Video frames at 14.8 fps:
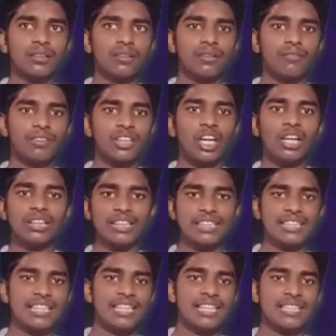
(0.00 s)
With all these
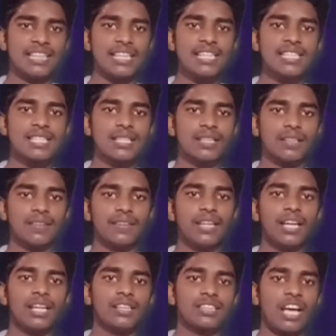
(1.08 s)
cases, they
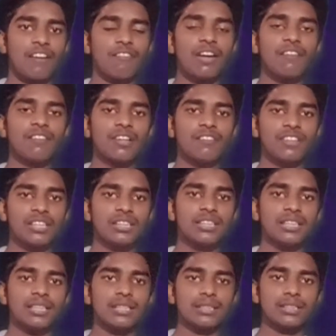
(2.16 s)
are survived
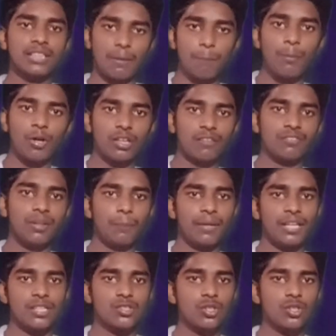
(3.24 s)
with some part of the brain.